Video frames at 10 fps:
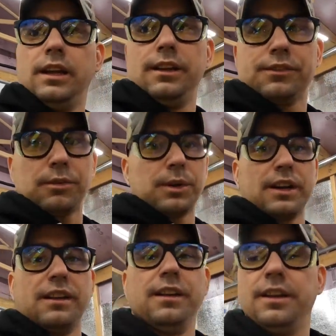So we're
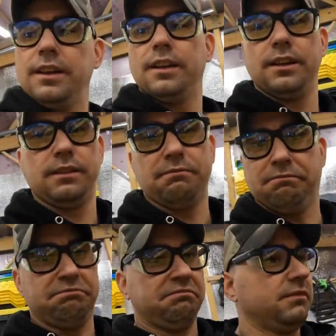gonna
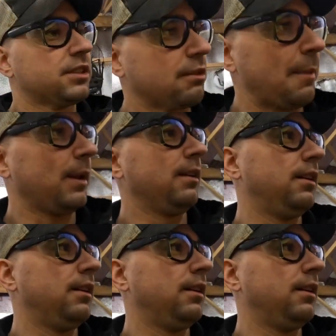strip it,